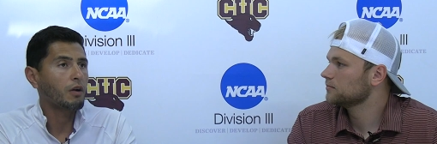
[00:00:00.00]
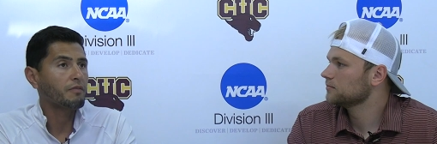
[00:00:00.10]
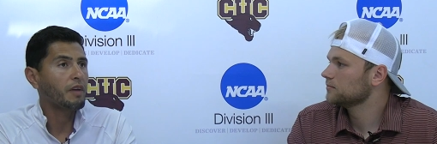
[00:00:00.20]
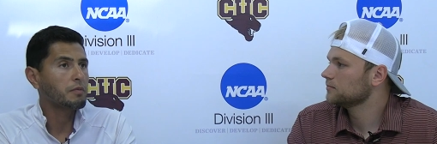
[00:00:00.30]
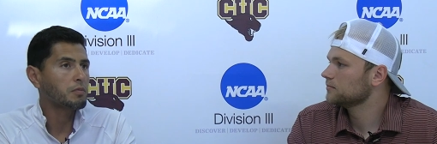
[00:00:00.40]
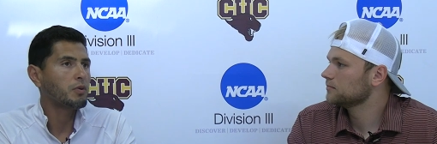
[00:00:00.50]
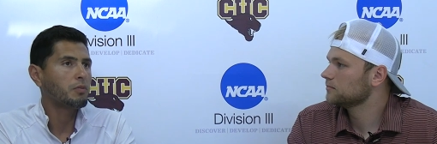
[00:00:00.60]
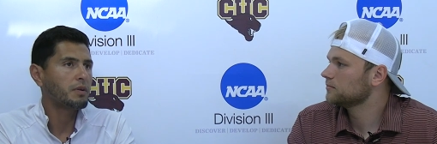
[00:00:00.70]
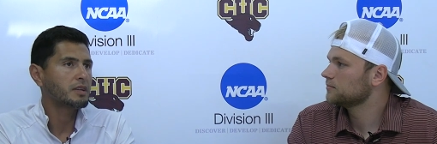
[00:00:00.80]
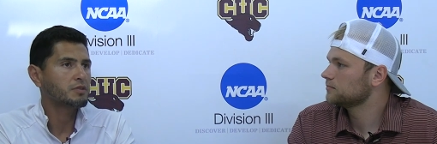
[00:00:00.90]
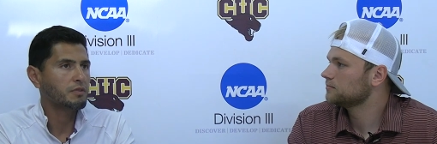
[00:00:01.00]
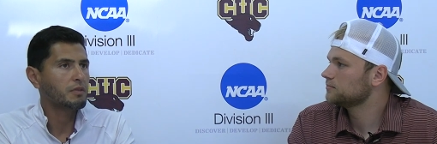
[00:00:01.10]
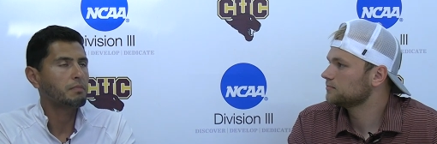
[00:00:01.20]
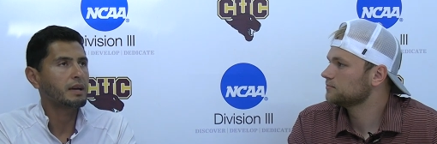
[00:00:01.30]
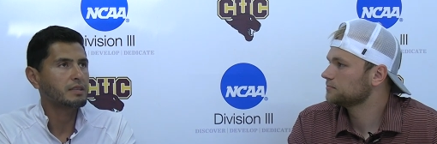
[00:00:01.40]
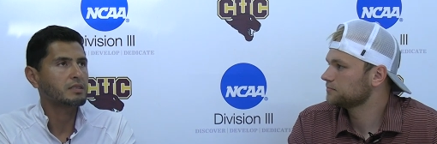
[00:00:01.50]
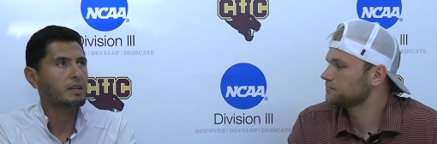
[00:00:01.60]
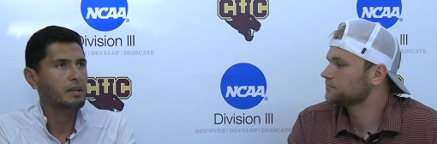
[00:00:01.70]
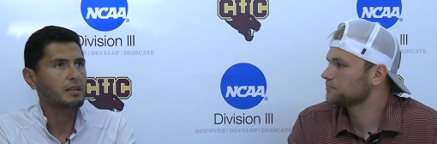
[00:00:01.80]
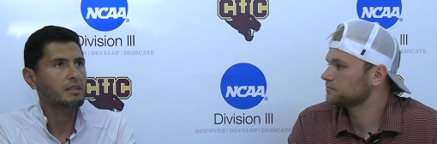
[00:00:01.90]
Speaker 1: aren't favorable, but it's for the
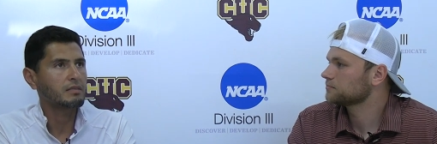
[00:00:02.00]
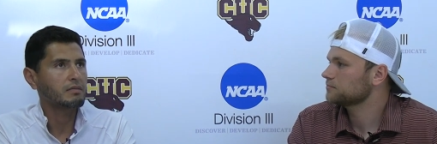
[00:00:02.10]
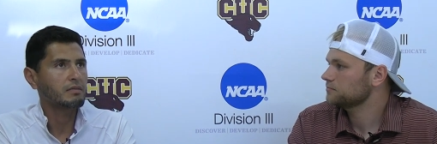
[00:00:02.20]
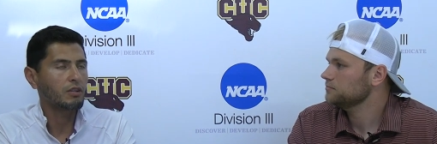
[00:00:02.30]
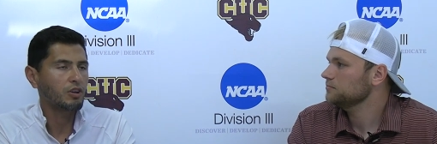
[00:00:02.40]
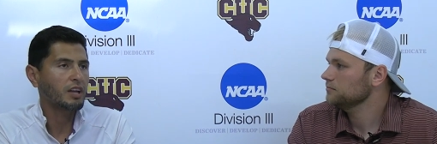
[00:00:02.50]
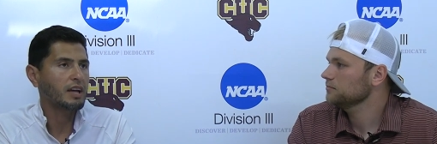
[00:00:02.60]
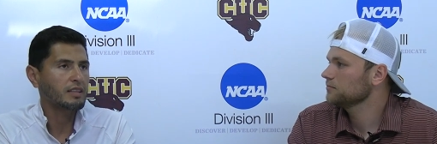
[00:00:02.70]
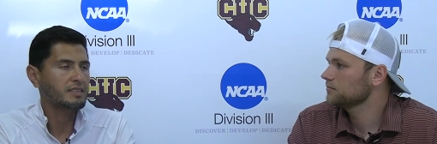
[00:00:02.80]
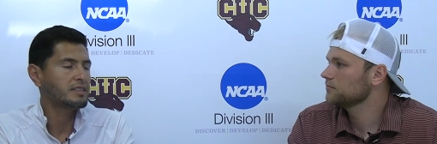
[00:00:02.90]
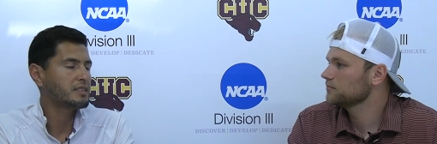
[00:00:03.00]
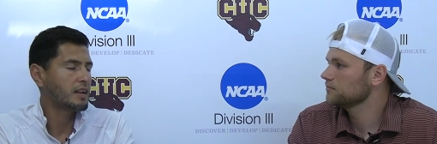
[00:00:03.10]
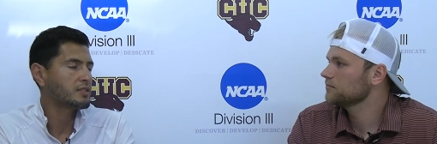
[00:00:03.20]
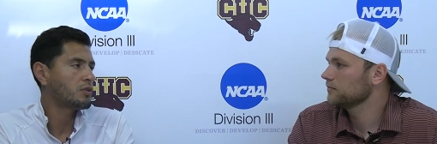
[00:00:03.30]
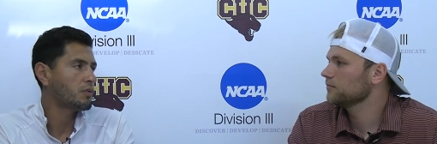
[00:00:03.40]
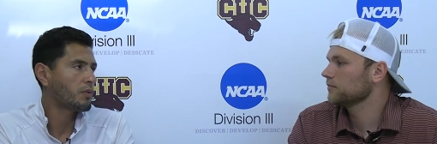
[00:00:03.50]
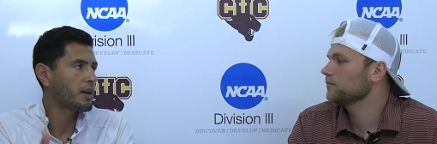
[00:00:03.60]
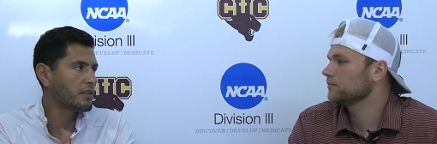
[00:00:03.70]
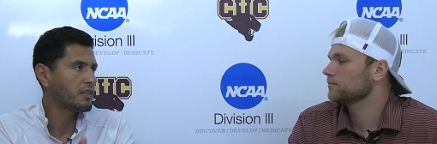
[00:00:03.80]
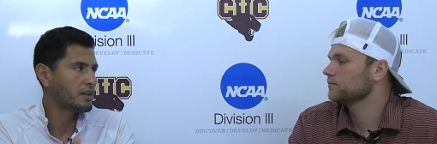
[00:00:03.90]
best in looking at the season as a whole
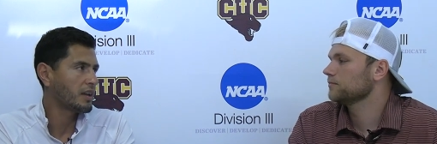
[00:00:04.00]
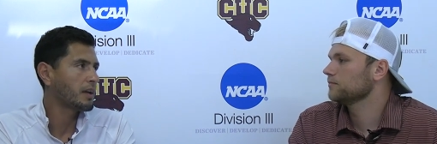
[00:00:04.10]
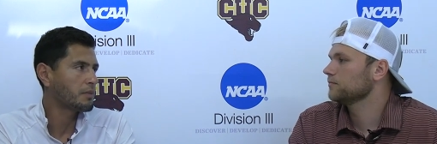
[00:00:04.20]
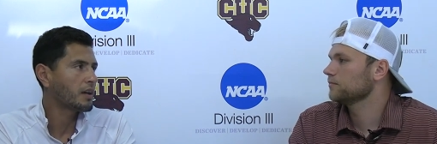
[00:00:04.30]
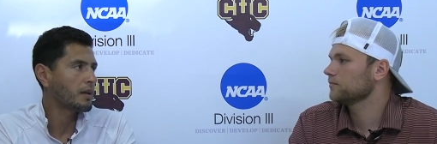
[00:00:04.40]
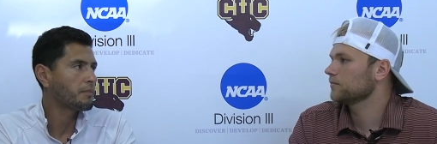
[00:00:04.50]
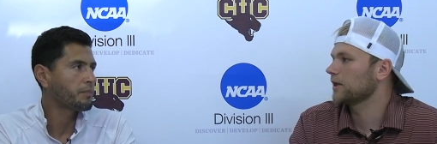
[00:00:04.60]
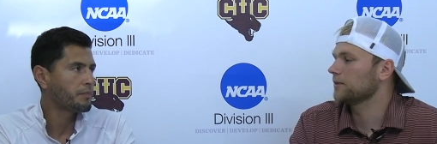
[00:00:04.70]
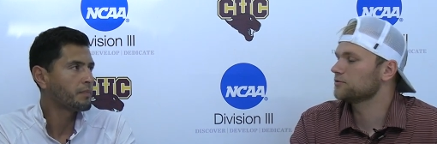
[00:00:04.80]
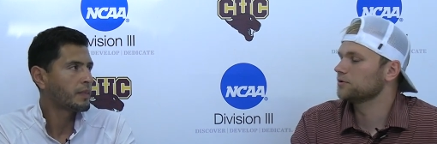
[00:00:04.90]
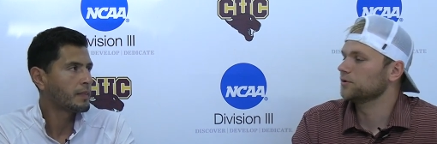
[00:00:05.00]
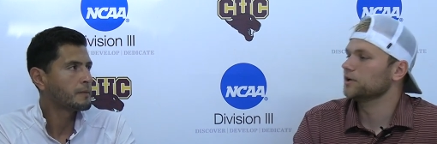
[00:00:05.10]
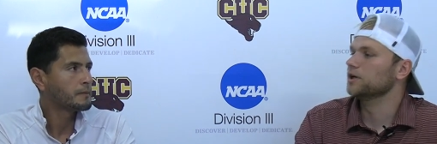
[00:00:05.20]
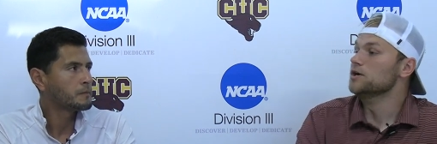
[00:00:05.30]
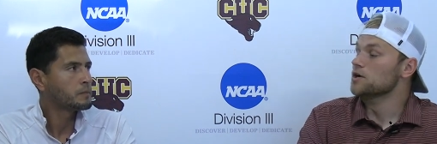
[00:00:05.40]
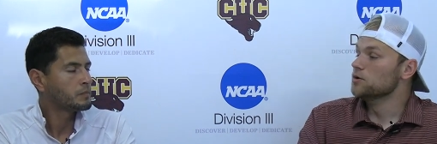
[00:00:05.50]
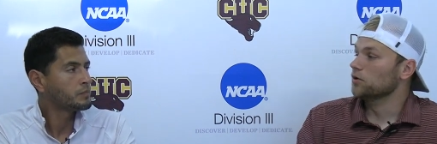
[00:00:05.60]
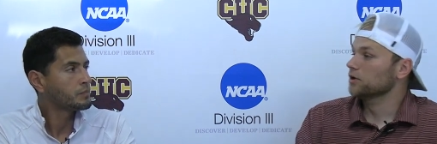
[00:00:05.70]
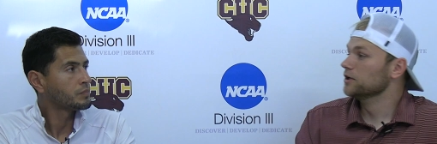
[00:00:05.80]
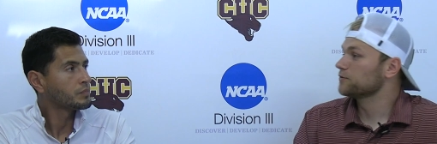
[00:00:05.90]
rather than game to game. Absolutely.
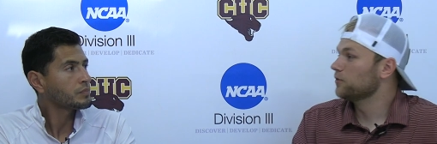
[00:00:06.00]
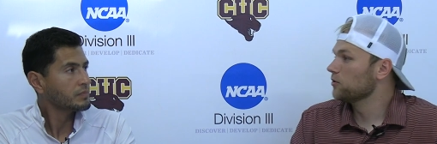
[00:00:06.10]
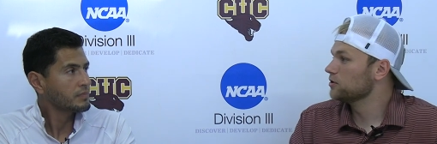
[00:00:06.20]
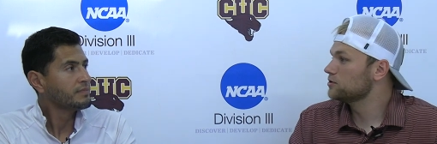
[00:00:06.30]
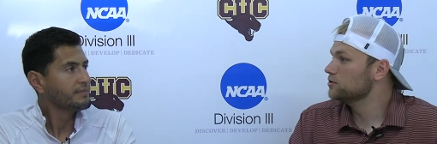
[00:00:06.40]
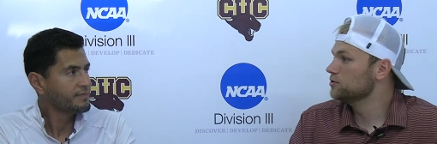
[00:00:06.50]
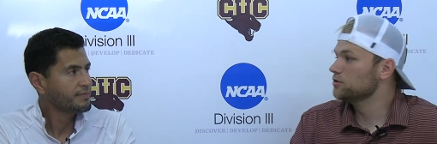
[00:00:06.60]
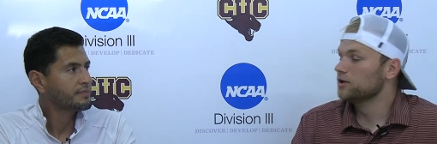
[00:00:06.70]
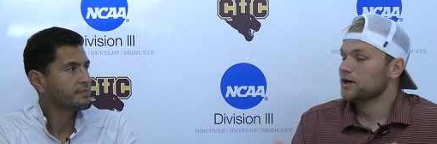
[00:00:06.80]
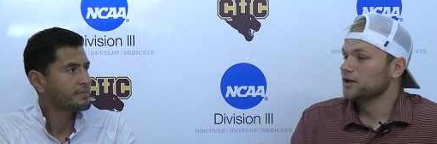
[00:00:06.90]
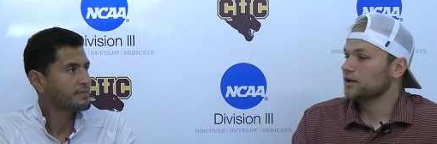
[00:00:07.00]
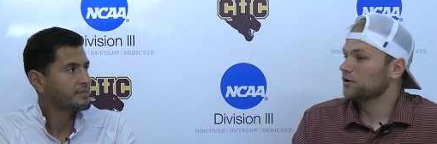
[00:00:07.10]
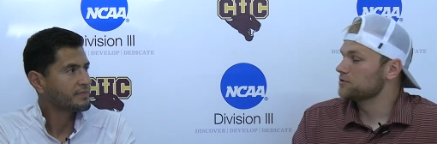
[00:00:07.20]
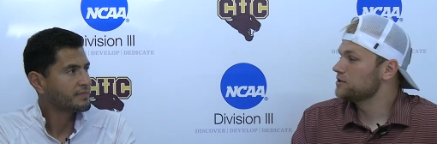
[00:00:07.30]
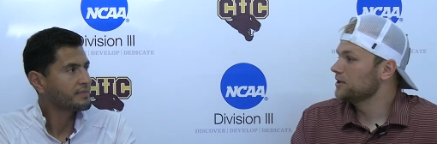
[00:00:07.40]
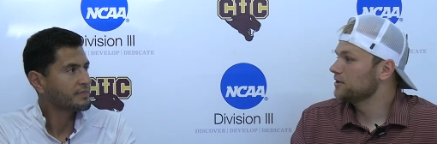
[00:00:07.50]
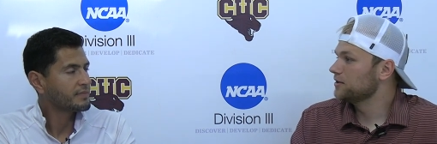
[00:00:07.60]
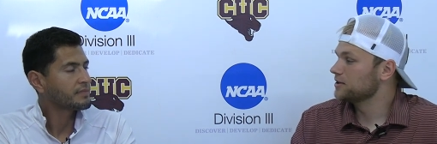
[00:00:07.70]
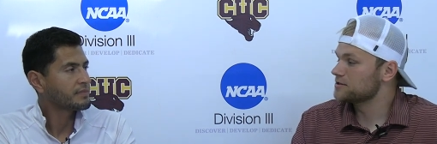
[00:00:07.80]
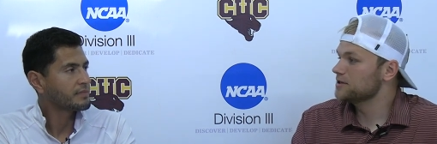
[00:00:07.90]
Speaker 2: Well, we look forward to you know
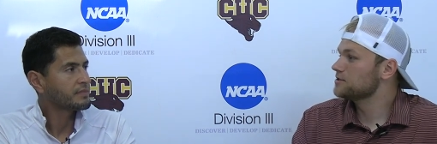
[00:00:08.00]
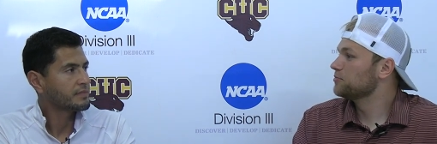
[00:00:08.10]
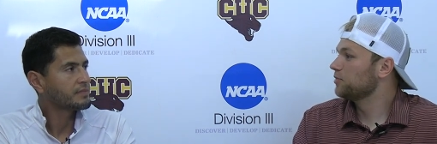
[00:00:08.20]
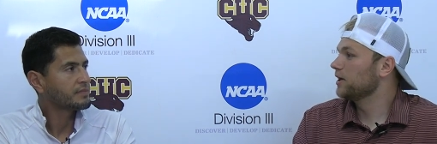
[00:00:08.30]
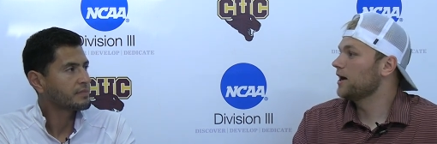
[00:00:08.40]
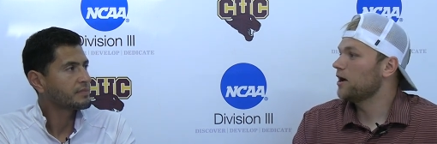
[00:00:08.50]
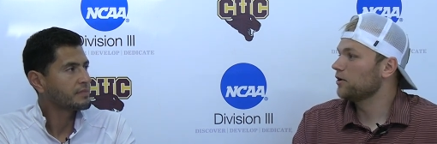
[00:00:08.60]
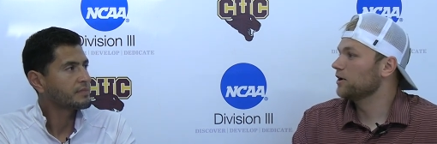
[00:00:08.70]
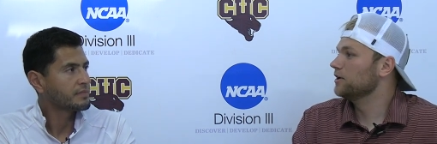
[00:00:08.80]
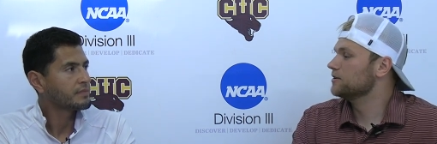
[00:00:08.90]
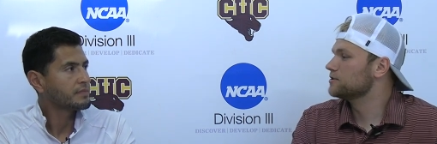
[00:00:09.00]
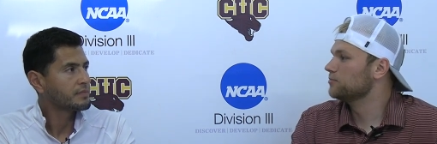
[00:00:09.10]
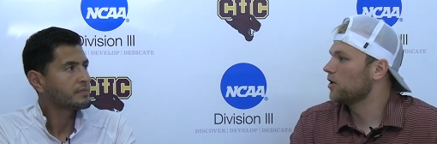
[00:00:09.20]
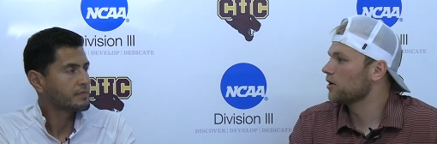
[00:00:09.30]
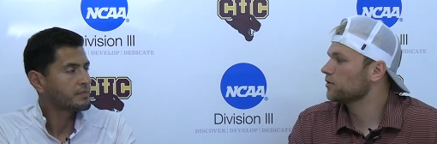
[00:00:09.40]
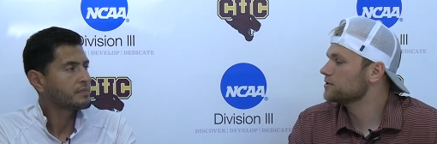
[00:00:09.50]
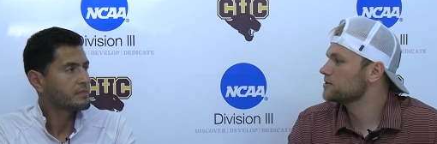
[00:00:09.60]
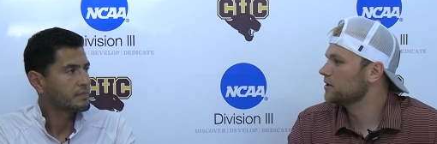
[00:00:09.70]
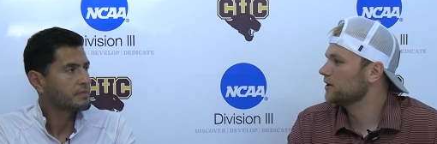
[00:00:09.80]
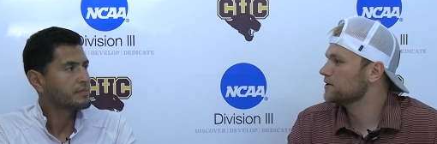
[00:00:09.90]
seeing the season play out in tomorrow and
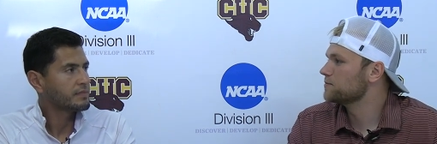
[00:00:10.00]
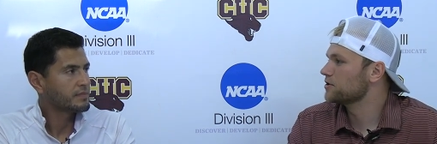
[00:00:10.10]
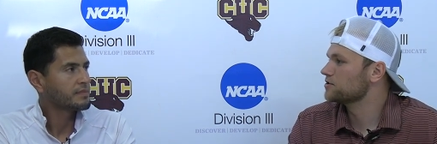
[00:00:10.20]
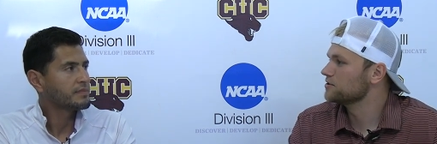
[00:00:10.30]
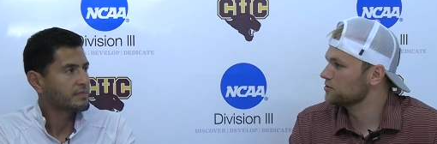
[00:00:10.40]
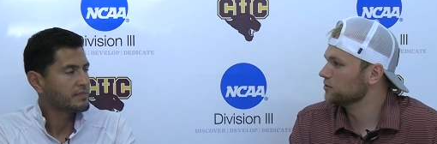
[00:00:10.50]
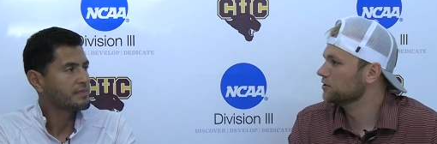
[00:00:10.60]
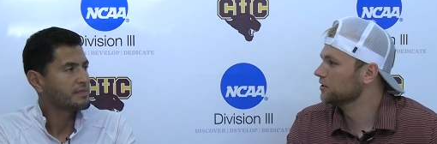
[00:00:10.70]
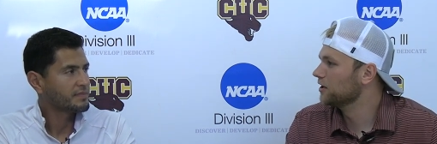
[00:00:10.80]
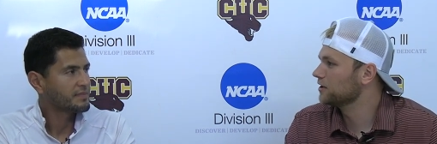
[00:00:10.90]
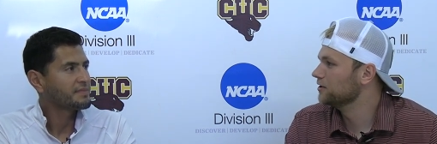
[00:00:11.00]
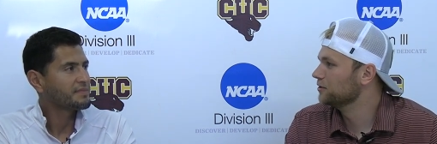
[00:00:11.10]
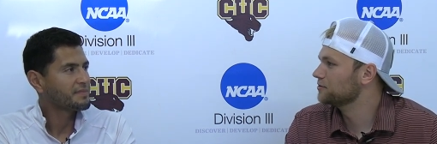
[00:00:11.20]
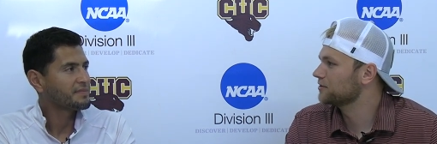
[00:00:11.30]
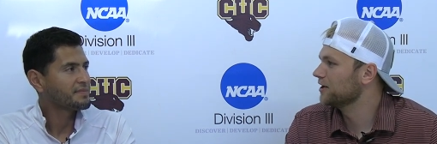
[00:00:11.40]
Sunday especially. So good luck in those